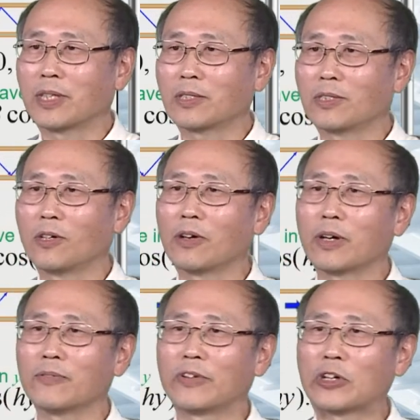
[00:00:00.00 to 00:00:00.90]
there's
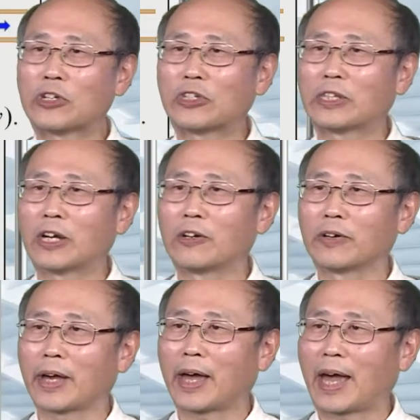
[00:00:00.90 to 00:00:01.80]
no variation
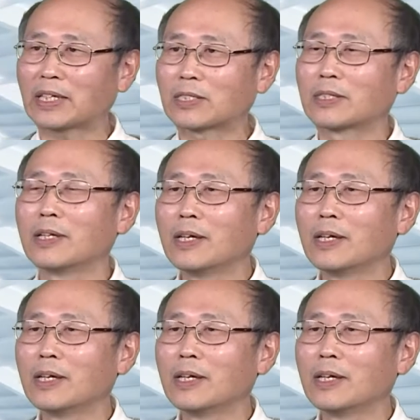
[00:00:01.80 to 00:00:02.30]
along X,